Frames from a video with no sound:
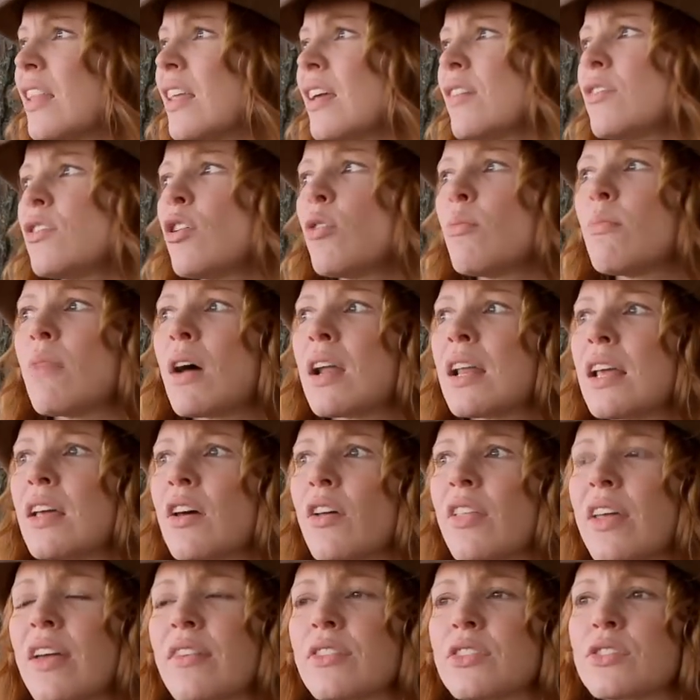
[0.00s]
They have no money.
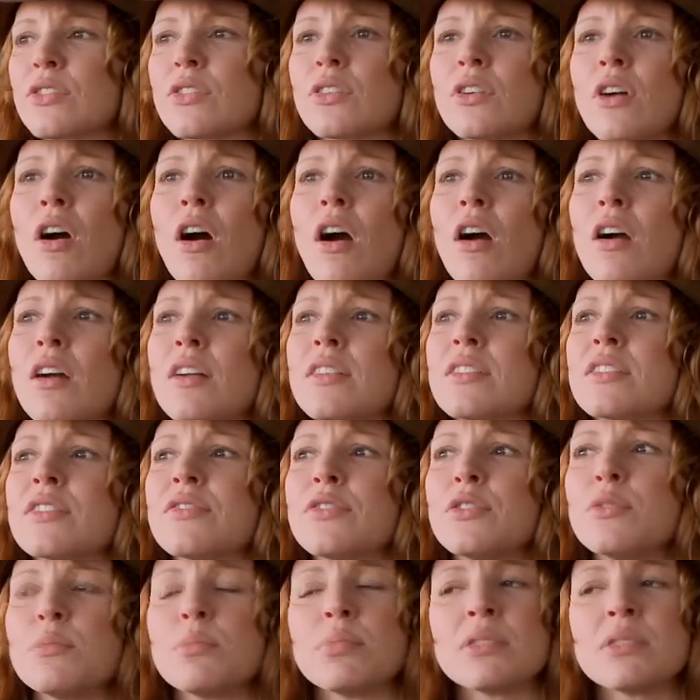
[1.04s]
All they have is their car and a few